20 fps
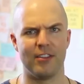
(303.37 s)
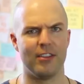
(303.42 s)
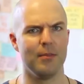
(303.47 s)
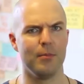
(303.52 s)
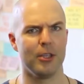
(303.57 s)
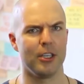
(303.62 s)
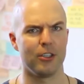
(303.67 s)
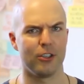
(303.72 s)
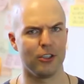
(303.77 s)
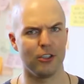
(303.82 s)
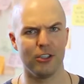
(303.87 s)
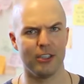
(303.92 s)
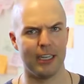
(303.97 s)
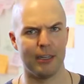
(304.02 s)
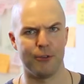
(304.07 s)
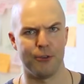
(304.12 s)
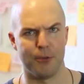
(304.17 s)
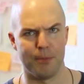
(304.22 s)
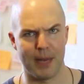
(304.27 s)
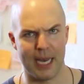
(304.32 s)
seem like good
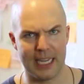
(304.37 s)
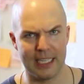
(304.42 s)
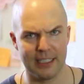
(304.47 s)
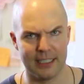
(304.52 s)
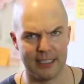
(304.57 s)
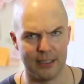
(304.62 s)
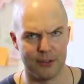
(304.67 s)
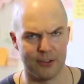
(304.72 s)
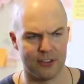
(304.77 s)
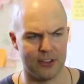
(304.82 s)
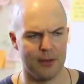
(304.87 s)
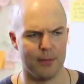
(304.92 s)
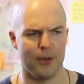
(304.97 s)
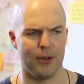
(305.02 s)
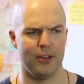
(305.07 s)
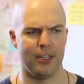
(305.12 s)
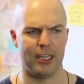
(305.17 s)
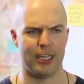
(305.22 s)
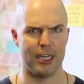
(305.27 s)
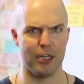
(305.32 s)
clouds or bad clouds. Some
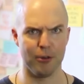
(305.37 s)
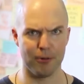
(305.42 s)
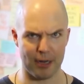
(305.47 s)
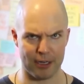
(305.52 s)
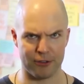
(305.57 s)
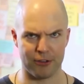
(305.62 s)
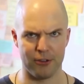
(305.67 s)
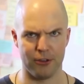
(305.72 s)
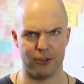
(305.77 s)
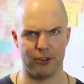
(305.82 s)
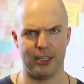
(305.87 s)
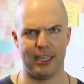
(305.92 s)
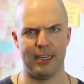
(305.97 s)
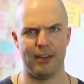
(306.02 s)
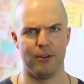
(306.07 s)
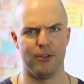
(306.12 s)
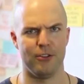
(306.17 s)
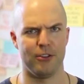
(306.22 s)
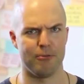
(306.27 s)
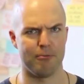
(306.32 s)
are like irrational
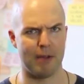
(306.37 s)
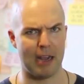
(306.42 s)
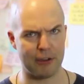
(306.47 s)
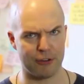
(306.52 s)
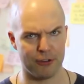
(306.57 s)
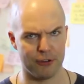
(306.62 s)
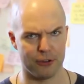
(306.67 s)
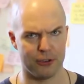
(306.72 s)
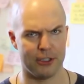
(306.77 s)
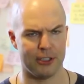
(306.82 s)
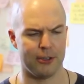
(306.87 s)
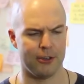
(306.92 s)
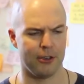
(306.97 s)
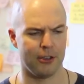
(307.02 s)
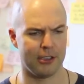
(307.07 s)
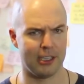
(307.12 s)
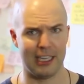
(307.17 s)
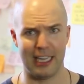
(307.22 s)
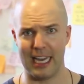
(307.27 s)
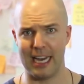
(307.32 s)
clouds and rational
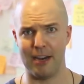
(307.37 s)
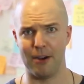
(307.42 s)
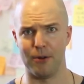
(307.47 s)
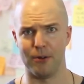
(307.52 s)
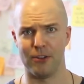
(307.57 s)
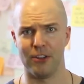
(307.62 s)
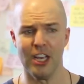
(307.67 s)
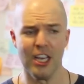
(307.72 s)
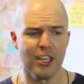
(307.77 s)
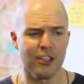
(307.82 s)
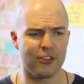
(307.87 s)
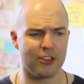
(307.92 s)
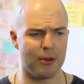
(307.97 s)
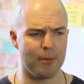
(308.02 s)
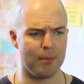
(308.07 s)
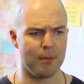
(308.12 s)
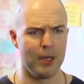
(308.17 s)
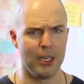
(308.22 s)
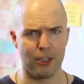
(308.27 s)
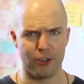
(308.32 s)
clouds.
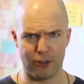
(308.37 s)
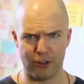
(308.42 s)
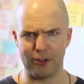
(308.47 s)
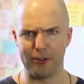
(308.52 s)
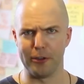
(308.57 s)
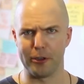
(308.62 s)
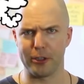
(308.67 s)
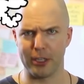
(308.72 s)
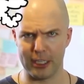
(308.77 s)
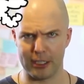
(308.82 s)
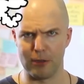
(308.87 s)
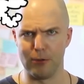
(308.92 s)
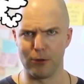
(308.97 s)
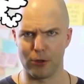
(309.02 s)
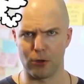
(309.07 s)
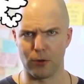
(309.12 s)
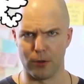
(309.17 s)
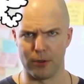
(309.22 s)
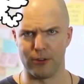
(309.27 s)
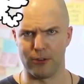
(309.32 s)
Some just look like
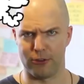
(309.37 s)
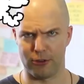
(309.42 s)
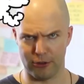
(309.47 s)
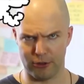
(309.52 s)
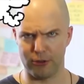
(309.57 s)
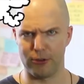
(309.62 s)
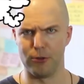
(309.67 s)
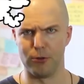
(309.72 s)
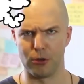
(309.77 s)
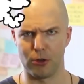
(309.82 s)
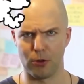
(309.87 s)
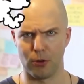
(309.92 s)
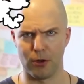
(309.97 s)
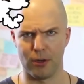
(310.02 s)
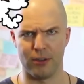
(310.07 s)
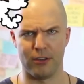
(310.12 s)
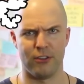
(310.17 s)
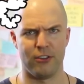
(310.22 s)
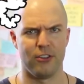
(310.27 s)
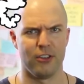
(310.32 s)
unicorns, just
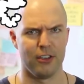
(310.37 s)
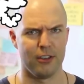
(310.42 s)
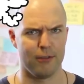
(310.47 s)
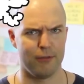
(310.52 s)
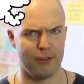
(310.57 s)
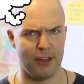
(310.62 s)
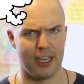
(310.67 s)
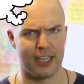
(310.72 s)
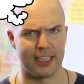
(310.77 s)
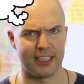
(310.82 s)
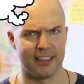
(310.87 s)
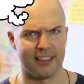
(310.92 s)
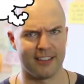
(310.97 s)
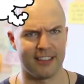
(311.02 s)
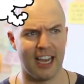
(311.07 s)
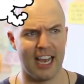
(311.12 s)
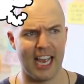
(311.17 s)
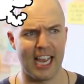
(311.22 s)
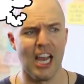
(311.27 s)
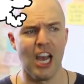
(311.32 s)
unicorns flying in the
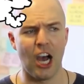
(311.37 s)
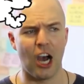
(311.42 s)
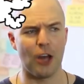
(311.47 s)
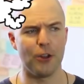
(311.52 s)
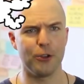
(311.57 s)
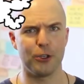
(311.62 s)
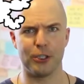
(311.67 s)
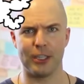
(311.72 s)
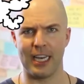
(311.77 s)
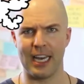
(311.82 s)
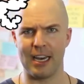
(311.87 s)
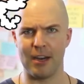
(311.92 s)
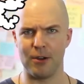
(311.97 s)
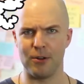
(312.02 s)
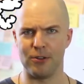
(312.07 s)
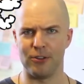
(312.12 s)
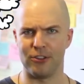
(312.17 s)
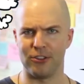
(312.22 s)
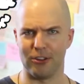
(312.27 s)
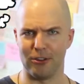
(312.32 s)
sky. Other
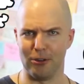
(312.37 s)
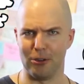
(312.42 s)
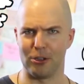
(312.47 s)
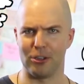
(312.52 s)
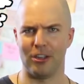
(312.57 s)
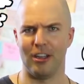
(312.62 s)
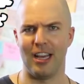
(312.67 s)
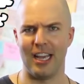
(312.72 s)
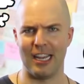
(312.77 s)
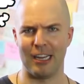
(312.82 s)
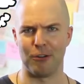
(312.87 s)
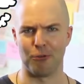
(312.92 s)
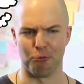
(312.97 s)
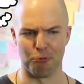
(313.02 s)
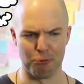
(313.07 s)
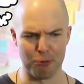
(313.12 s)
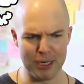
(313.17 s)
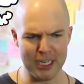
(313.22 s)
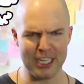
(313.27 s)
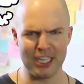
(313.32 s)
clouds look like
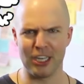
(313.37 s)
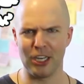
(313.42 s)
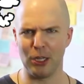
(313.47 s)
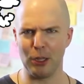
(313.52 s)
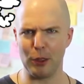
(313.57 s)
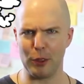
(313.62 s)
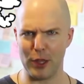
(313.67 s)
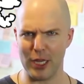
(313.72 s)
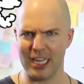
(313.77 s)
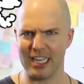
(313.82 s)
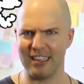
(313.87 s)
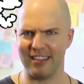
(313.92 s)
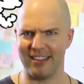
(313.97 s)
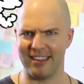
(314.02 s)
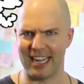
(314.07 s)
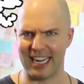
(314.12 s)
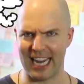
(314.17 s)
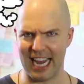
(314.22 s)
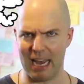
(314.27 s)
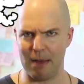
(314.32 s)
real things
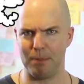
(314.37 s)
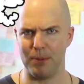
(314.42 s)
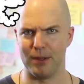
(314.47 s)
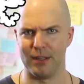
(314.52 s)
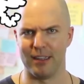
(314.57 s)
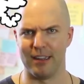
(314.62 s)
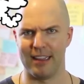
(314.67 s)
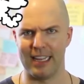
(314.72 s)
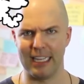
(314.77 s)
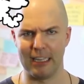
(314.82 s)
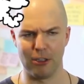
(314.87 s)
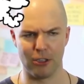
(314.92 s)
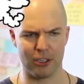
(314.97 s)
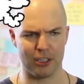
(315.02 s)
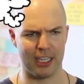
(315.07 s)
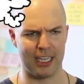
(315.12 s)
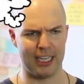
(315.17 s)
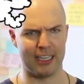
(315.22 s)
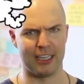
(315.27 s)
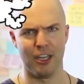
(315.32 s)
that happen. They look
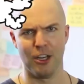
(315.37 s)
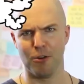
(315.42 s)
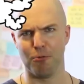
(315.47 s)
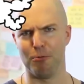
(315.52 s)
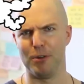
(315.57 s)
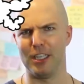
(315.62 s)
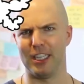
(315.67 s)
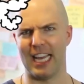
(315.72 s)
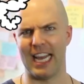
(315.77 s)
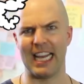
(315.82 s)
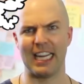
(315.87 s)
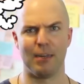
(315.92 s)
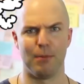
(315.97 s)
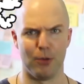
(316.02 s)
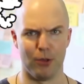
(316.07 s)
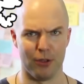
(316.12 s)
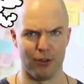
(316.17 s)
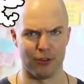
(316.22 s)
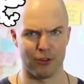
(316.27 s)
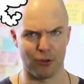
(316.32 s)
like real
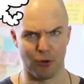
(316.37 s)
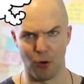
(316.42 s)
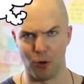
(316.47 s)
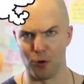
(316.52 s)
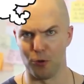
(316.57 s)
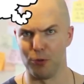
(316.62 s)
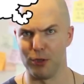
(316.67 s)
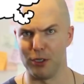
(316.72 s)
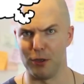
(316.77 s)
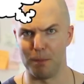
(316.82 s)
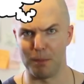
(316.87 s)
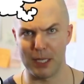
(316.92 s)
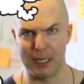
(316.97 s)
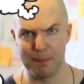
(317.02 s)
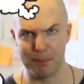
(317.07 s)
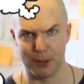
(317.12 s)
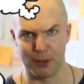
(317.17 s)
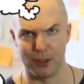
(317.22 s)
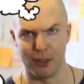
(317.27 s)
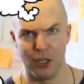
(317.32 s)
animals or real
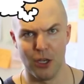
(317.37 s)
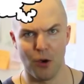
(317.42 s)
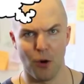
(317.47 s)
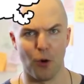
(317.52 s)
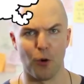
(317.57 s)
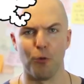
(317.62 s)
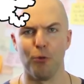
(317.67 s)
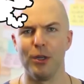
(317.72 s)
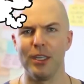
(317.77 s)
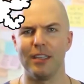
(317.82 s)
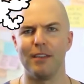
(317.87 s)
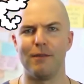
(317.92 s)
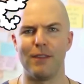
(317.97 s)
people or real